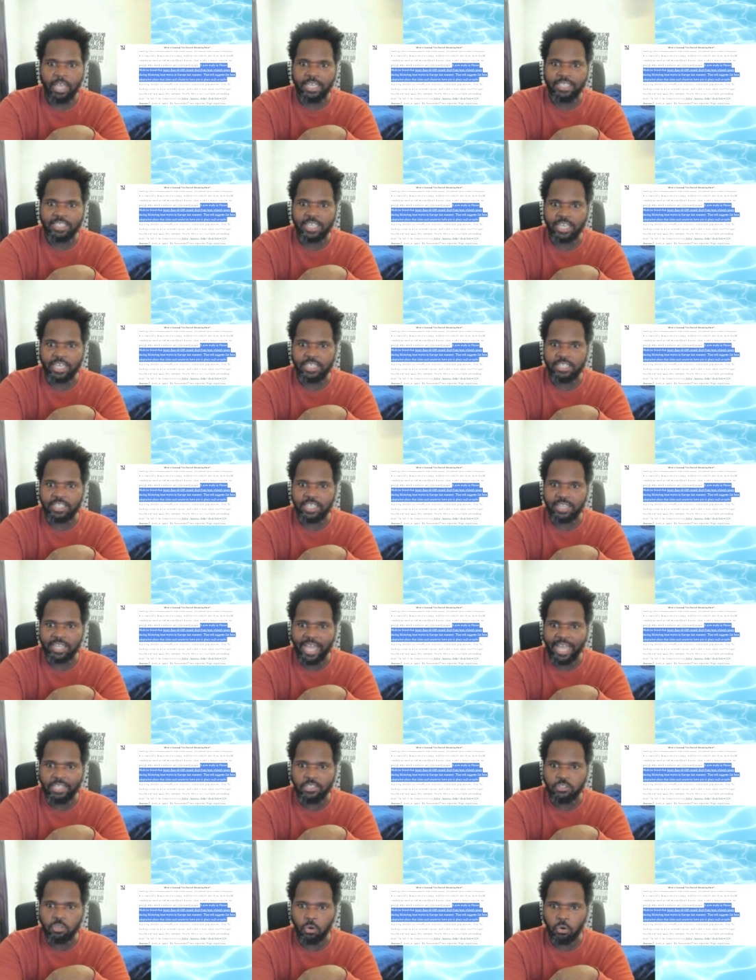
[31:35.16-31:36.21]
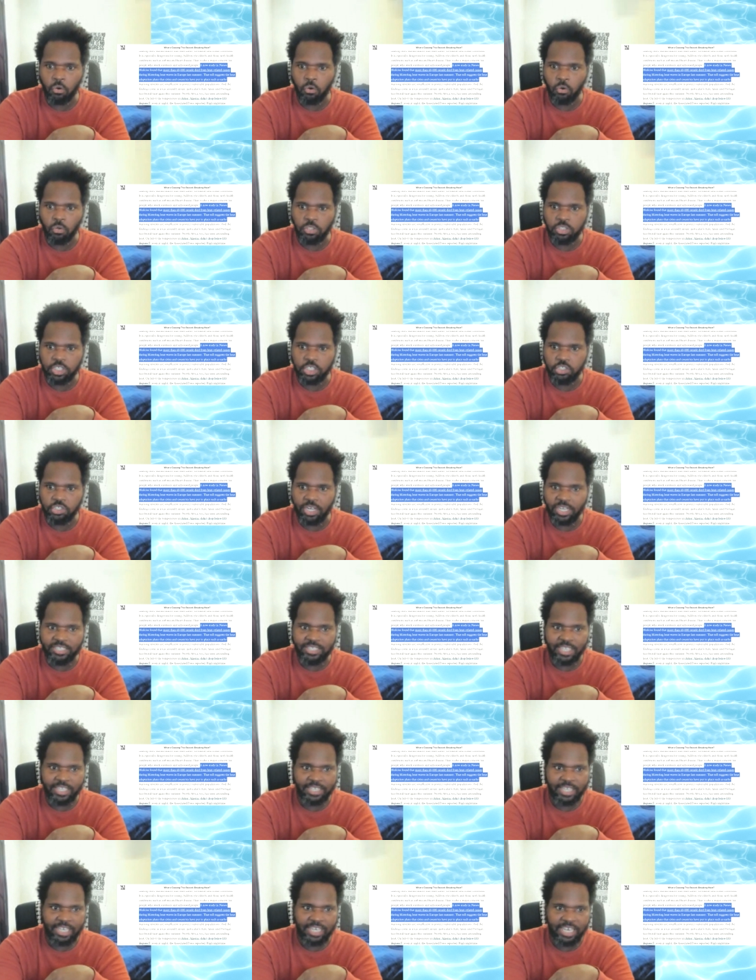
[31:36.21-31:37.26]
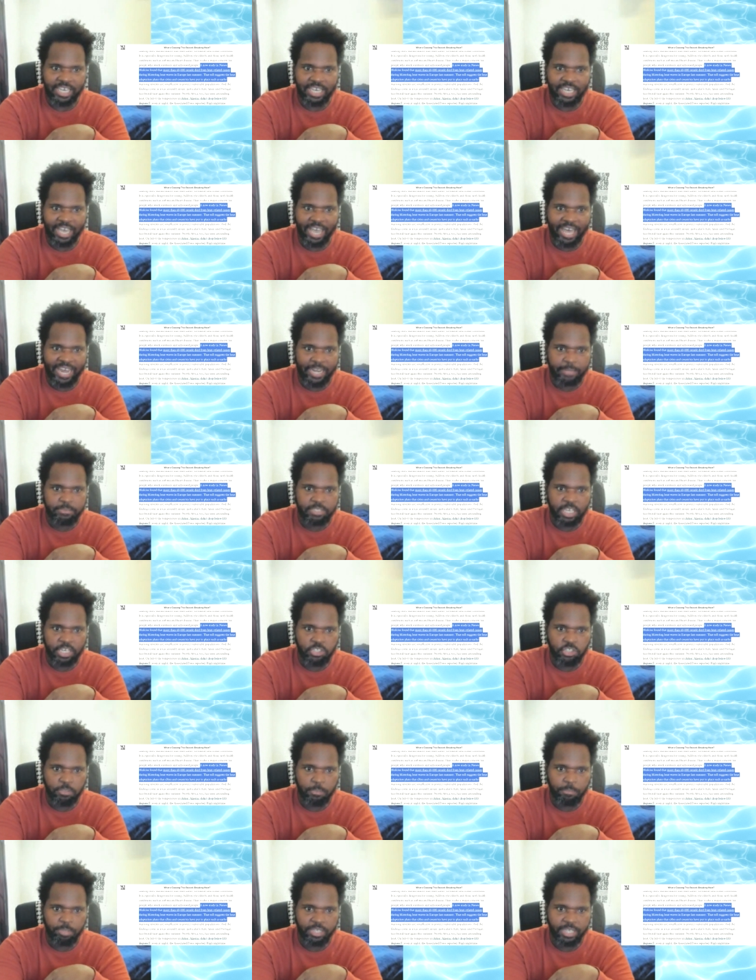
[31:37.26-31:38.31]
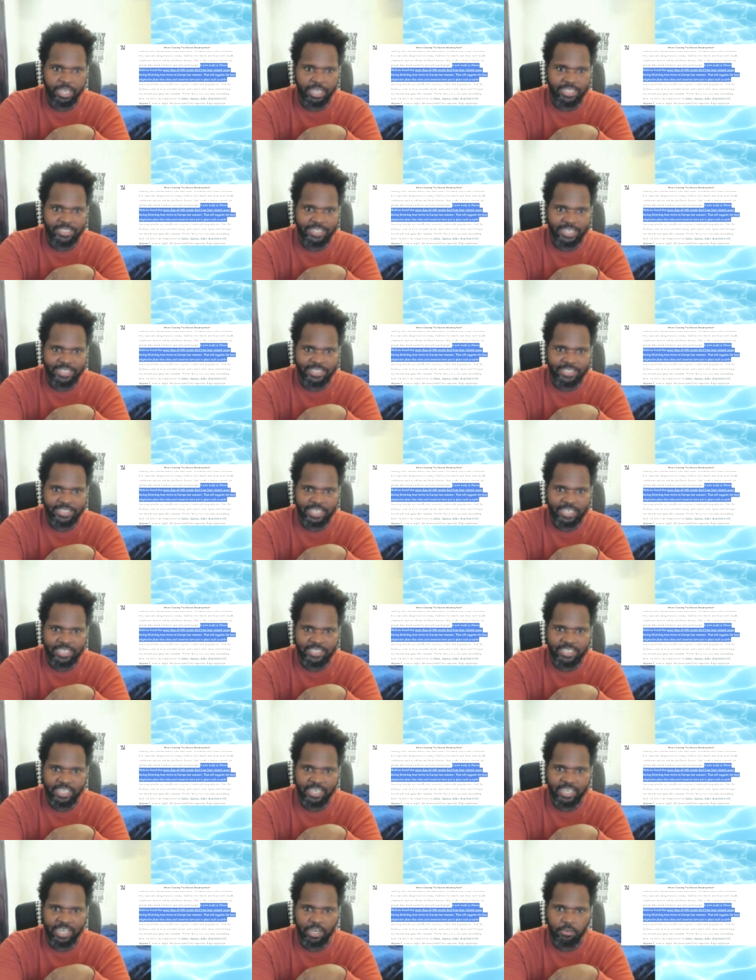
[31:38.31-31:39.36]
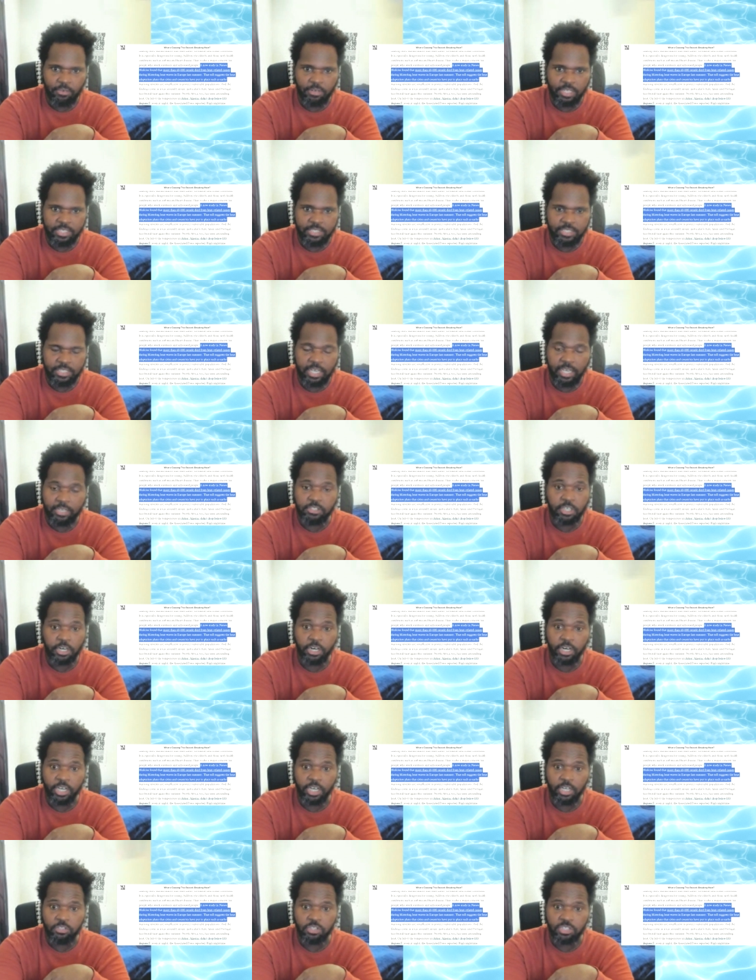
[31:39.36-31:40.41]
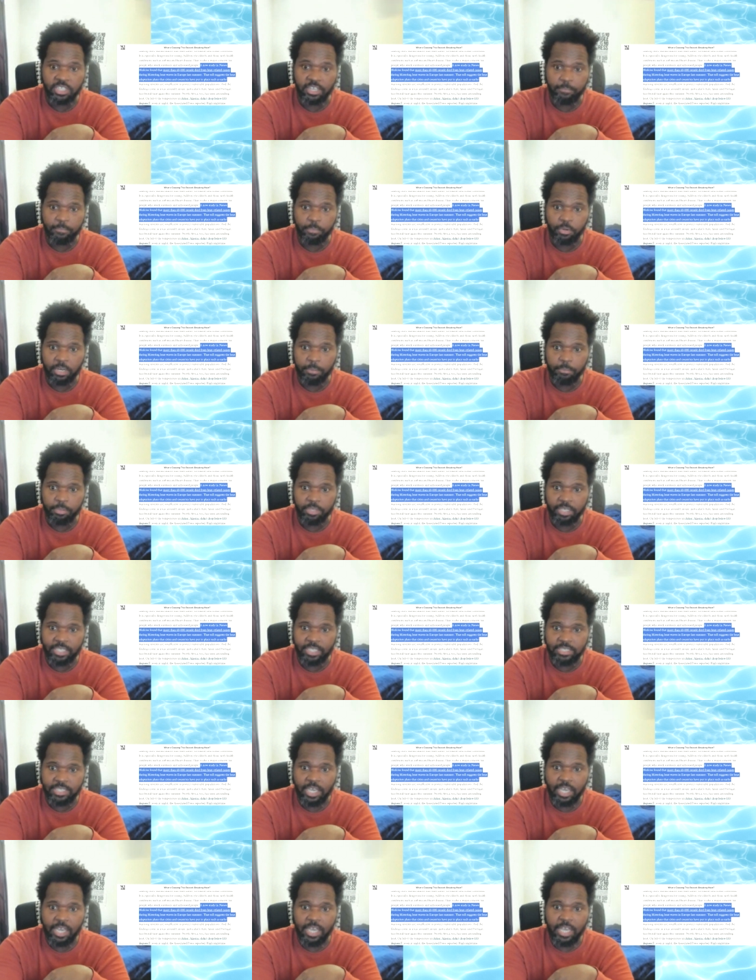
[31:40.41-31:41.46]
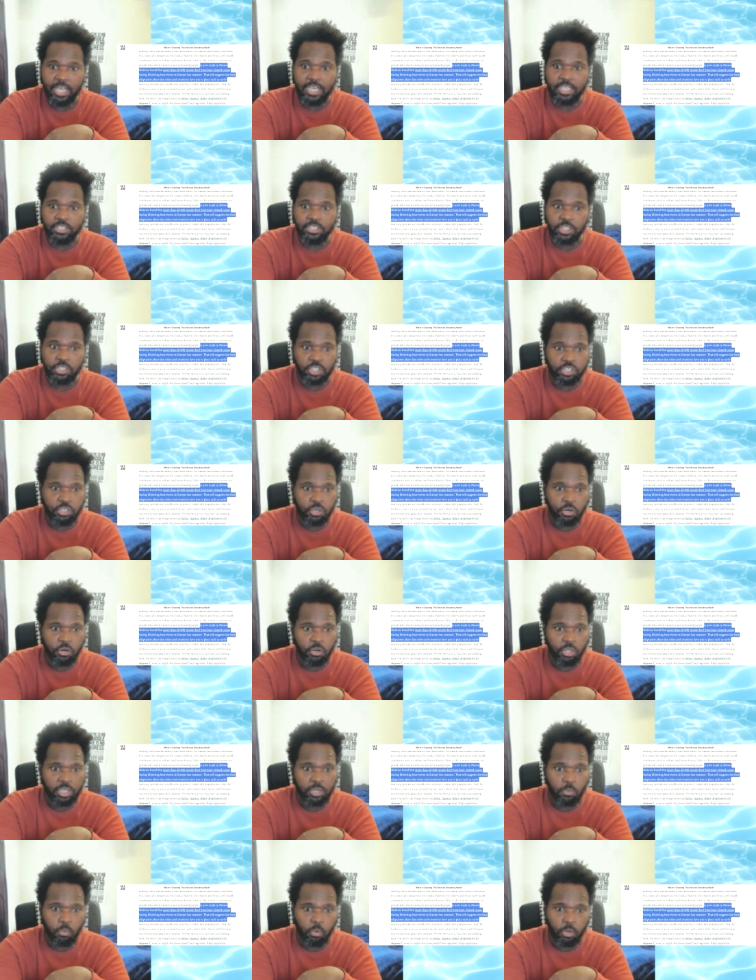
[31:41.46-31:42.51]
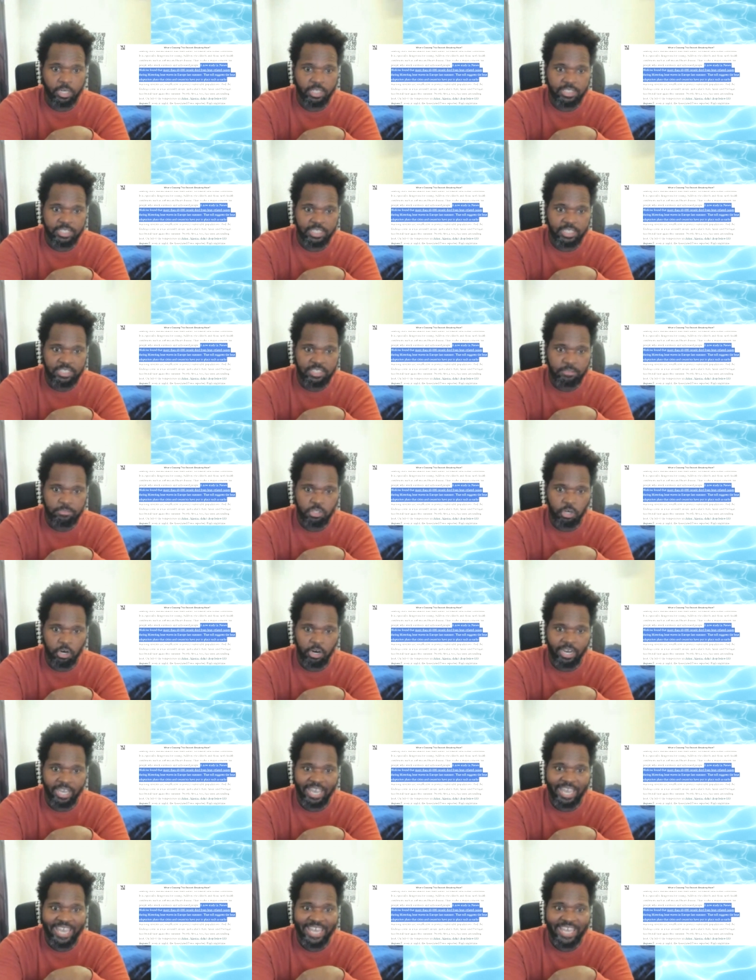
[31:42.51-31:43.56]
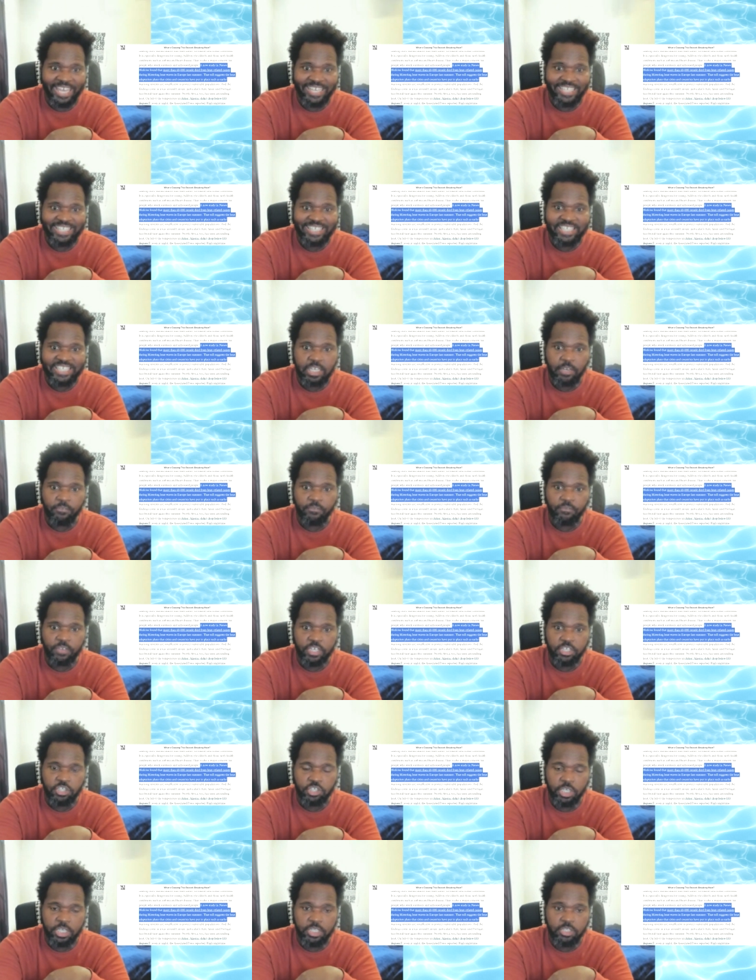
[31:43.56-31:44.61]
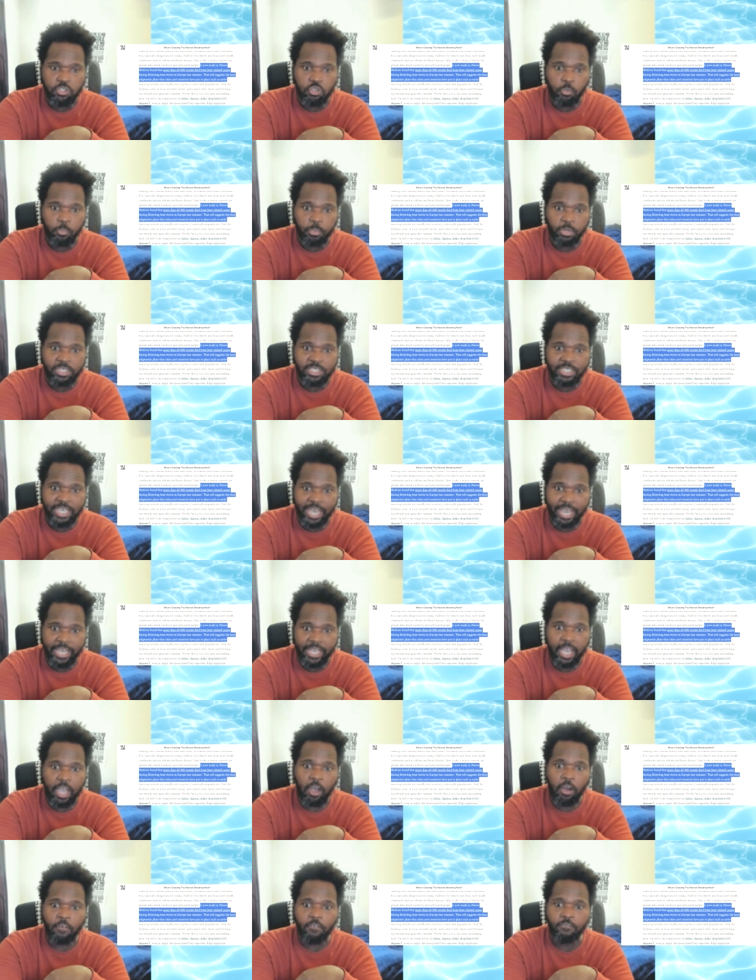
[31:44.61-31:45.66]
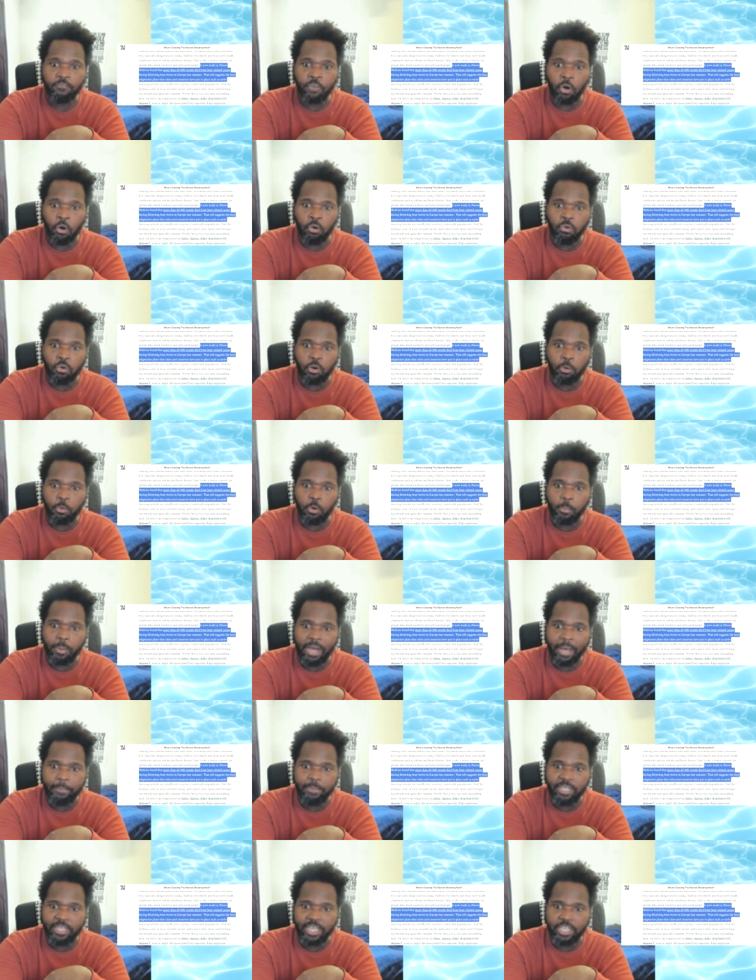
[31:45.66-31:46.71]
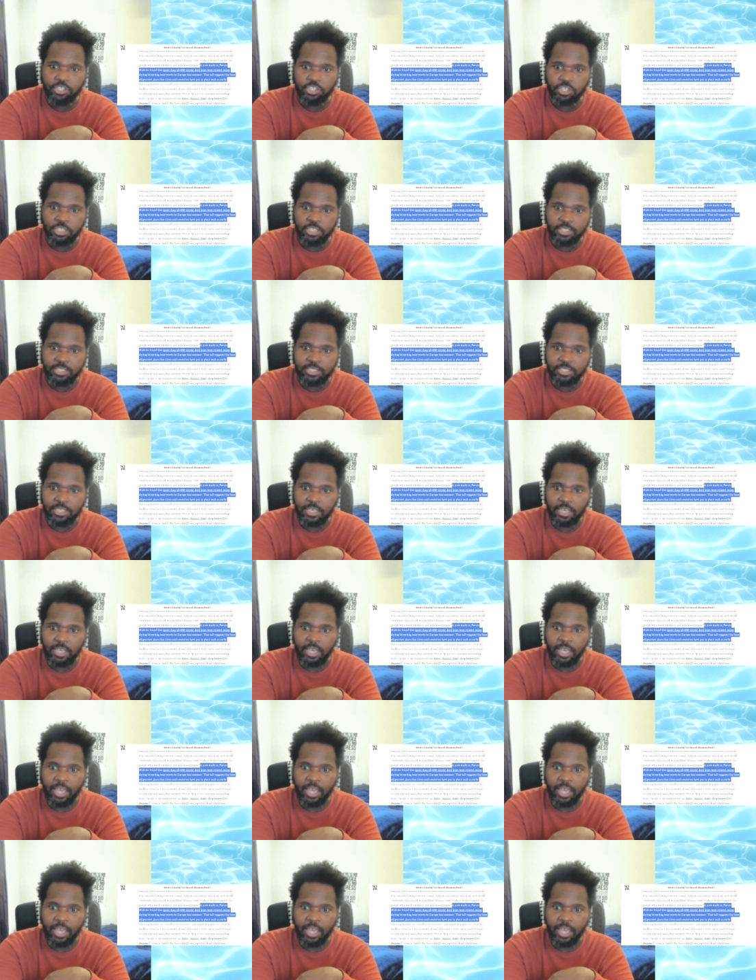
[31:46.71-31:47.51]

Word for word: It says that toll suggests that the heat adaptation plans that cities and counties, I'm sorry, countries have put in place, such as early warning systems, are insufficient to protect vulnerable populations.